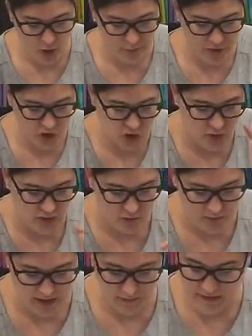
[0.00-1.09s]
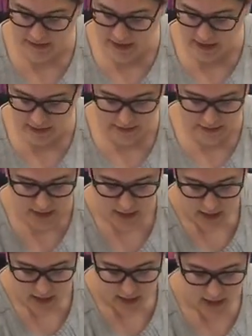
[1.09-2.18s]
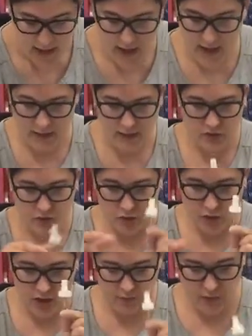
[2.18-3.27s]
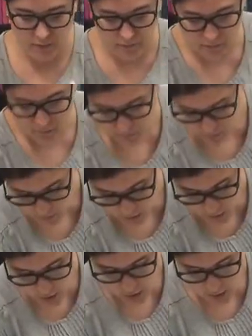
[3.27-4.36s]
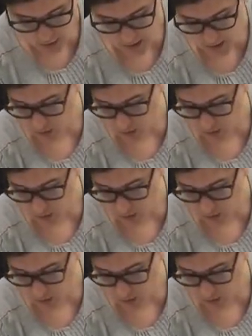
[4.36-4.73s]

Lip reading: but you never make mistakes. And a screwdriver. Now,